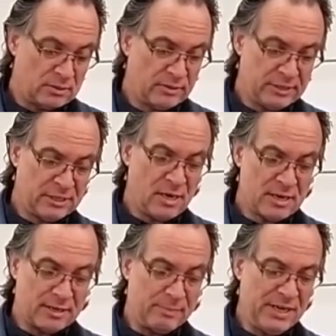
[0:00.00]
So it
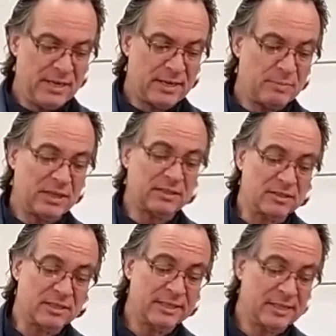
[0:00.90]
dawned on me, I bought
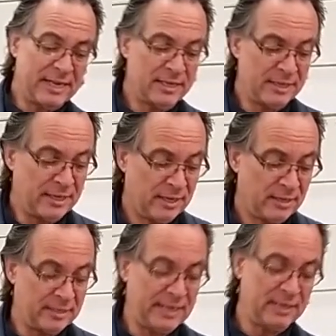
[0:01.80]
this nice handy
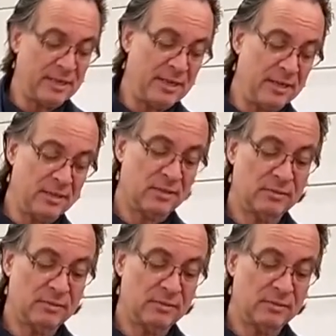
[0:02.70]
dandy